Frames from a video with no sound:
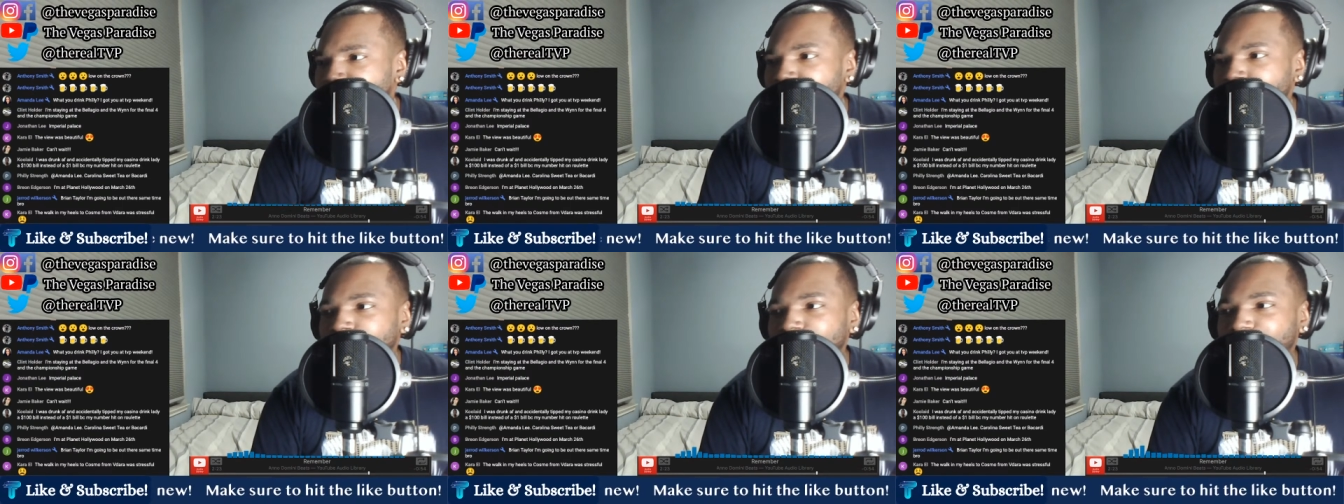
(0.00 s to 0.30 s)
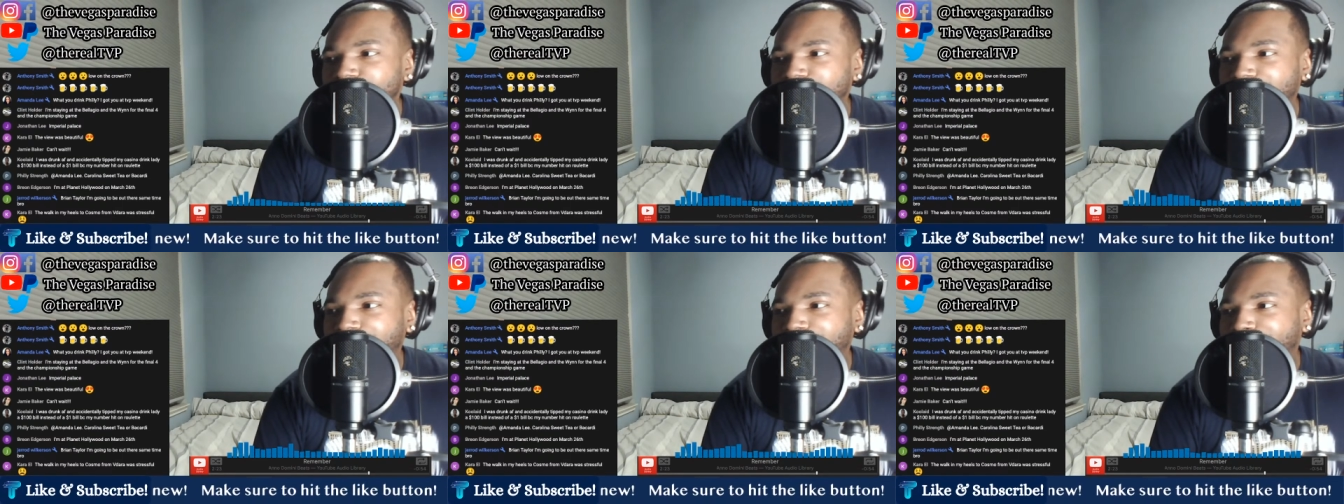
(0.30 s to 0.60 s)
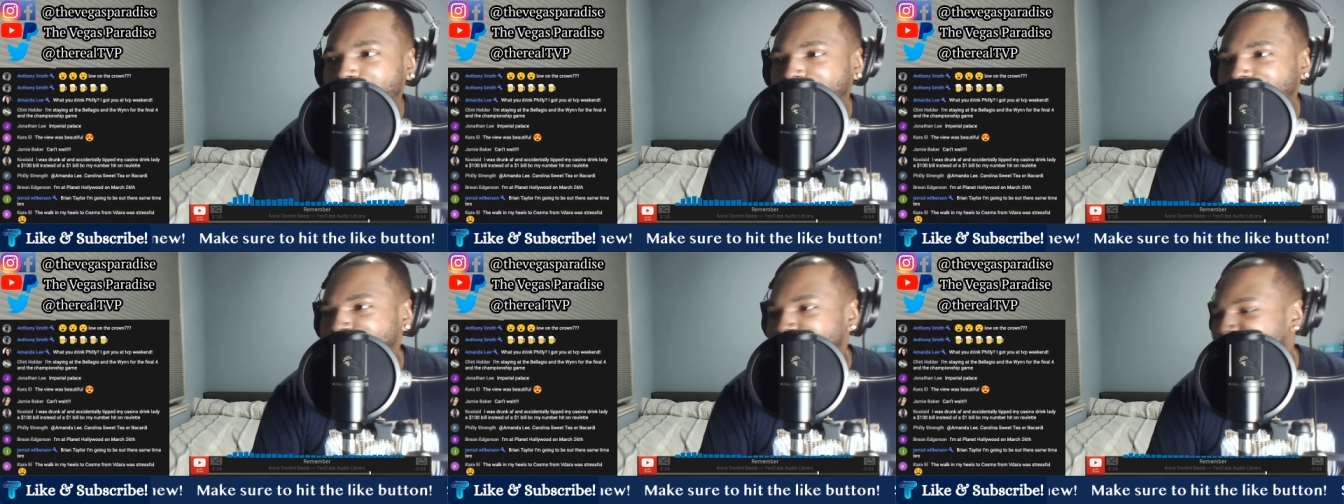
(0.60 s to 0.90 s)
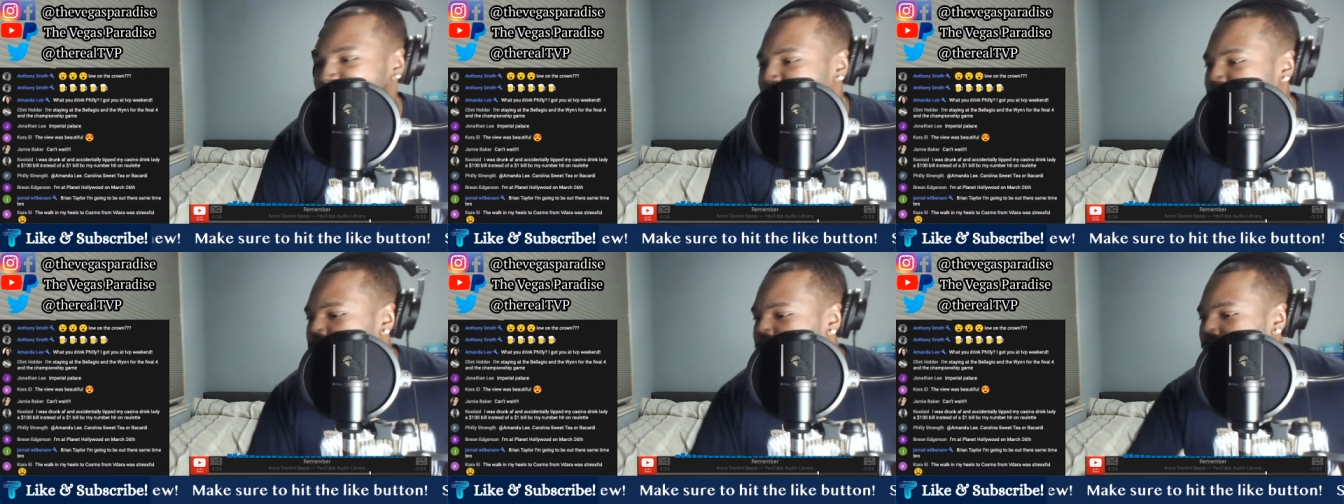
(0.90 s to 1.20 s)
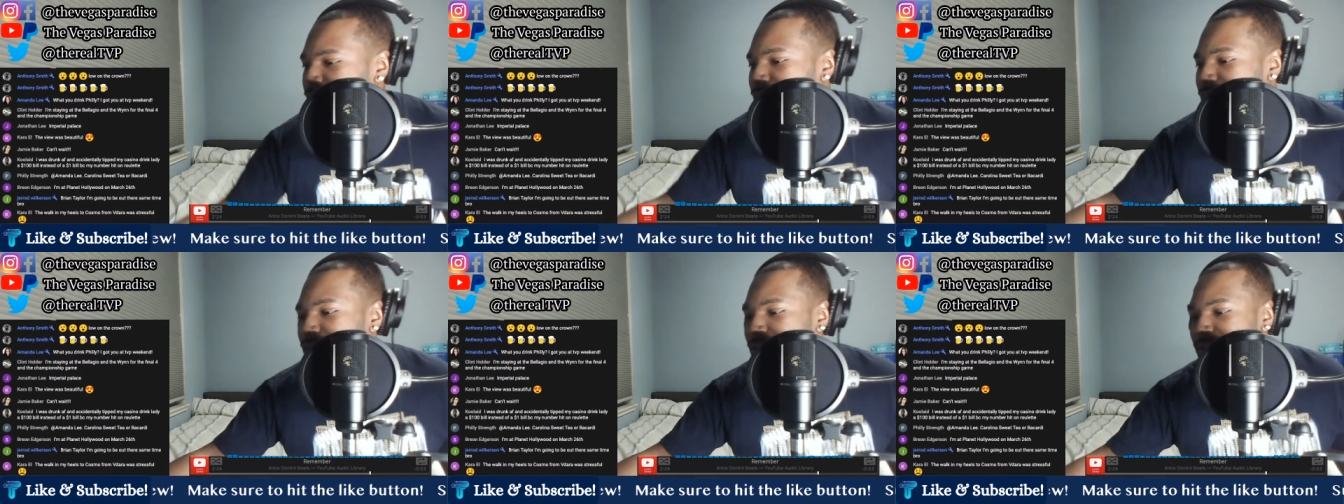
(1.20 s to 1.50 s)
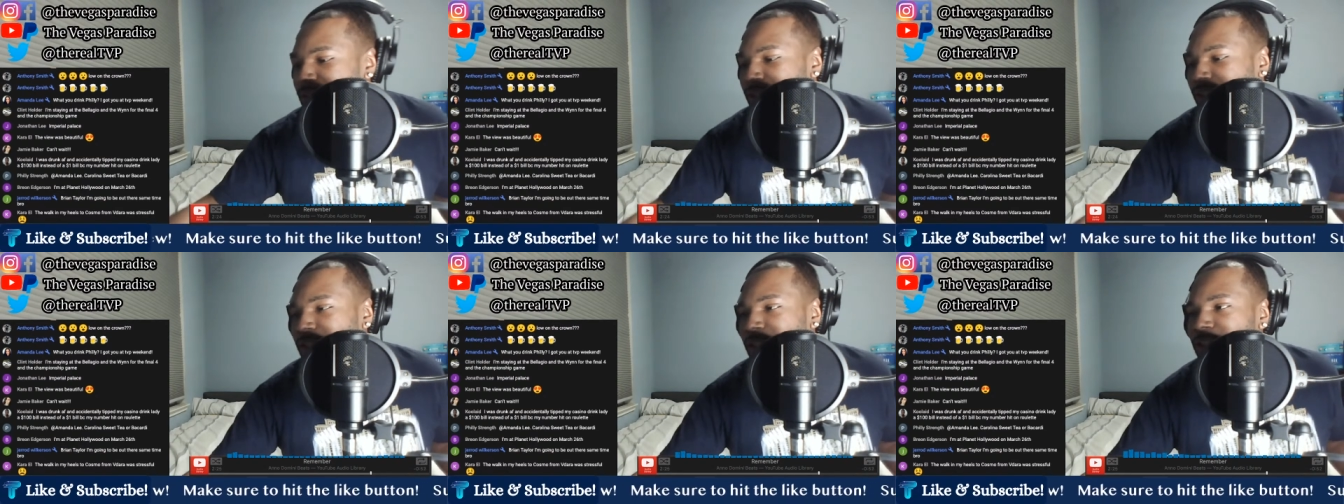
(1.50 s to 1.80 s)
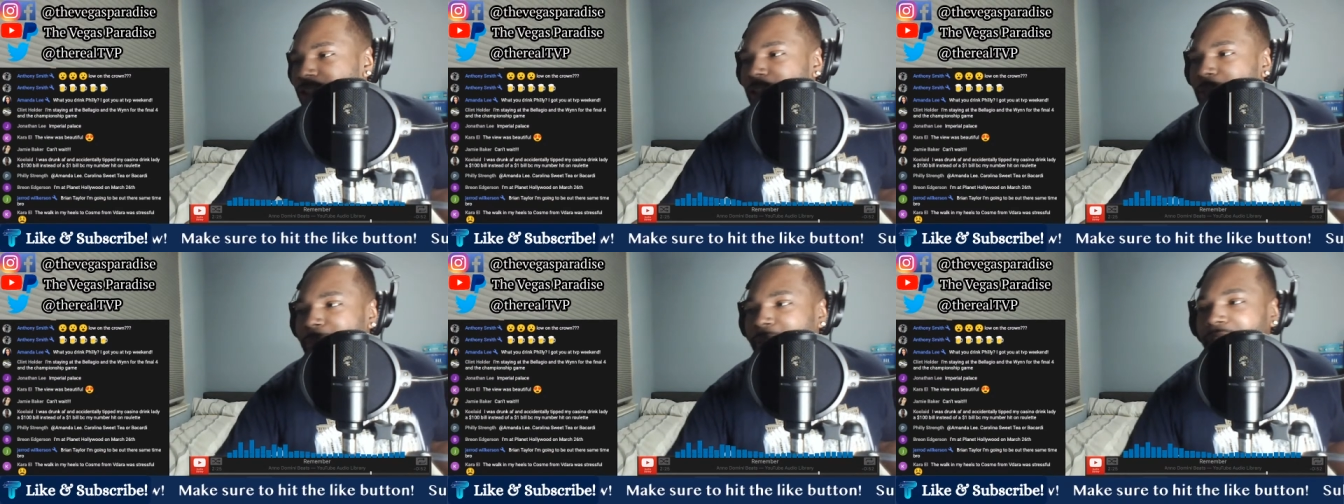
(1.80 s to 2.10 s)
Jeremy?
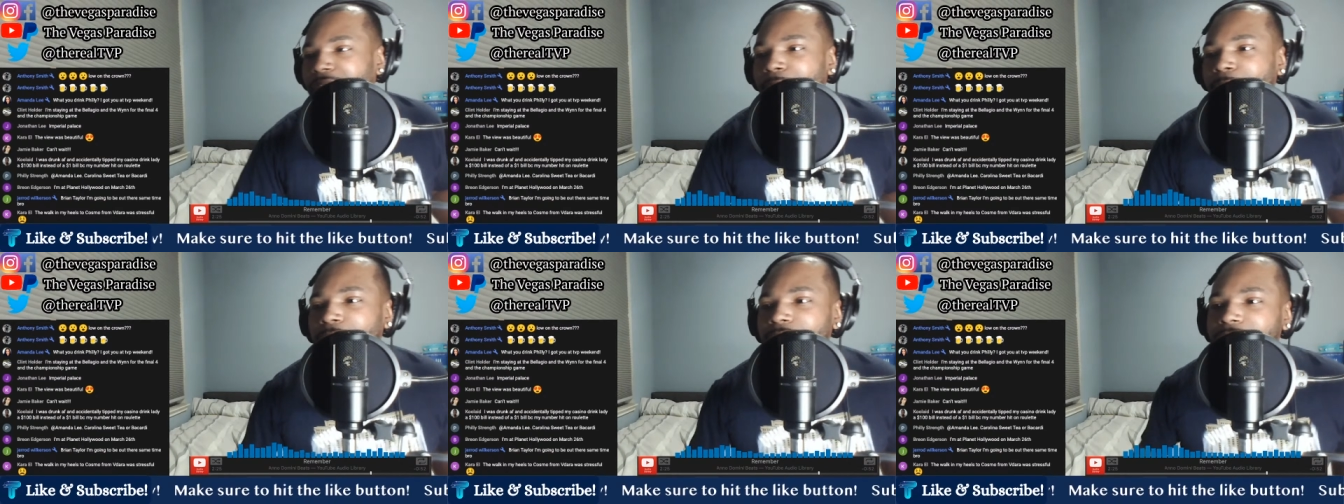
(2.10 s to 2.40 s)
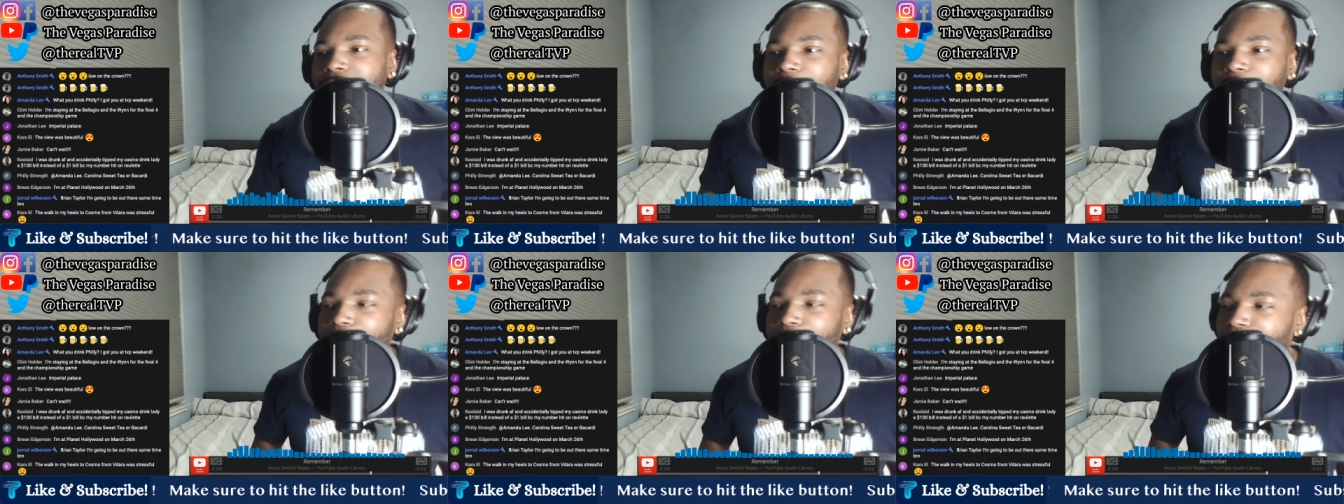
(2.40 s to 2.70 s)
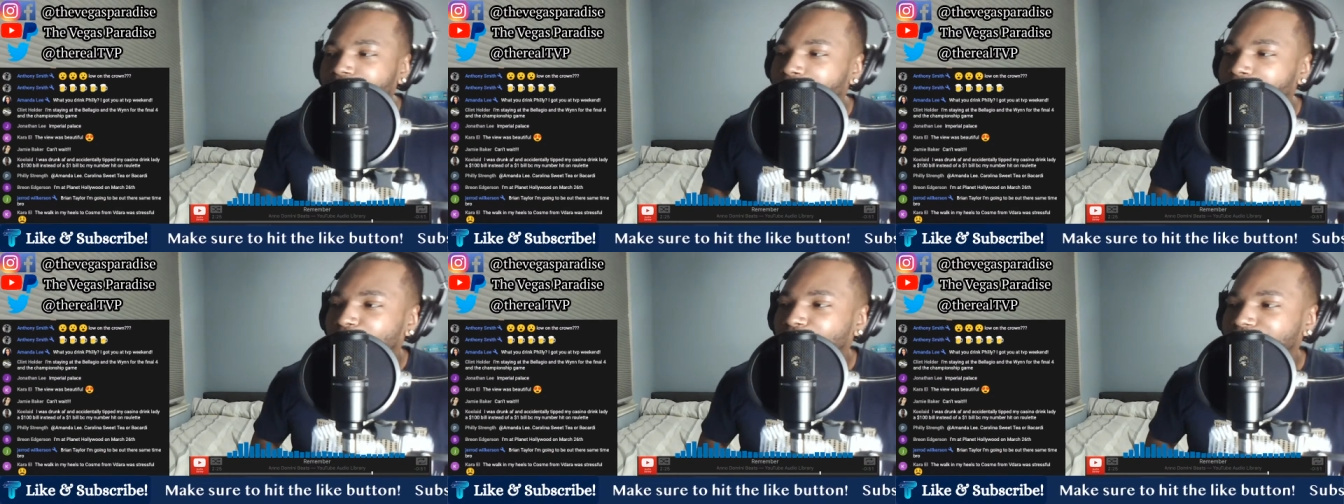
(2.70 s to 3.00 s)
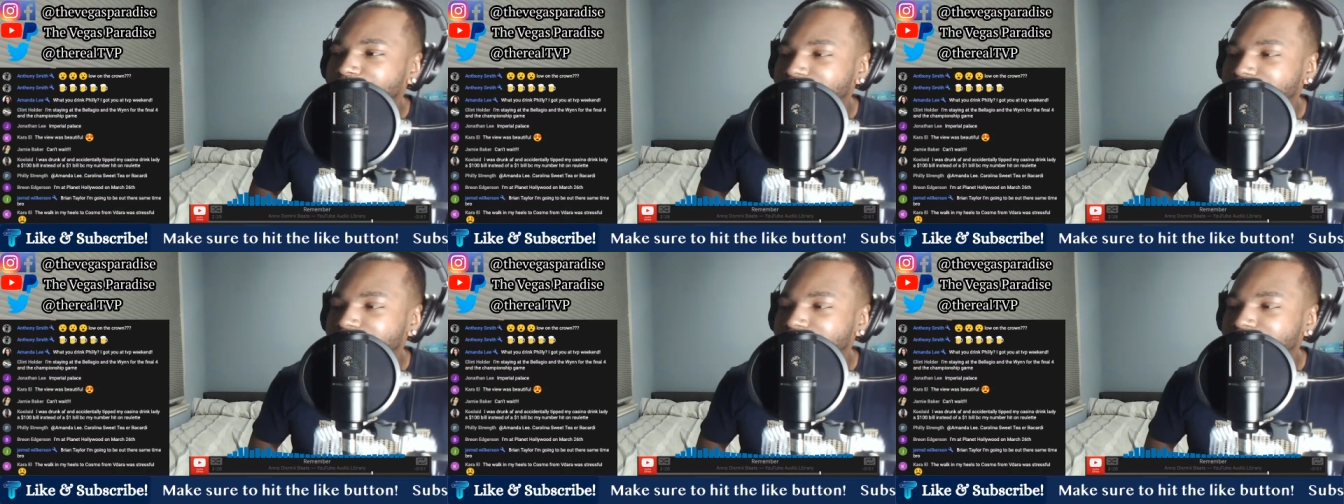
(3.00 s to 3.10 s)
Jeremy had a birthday on February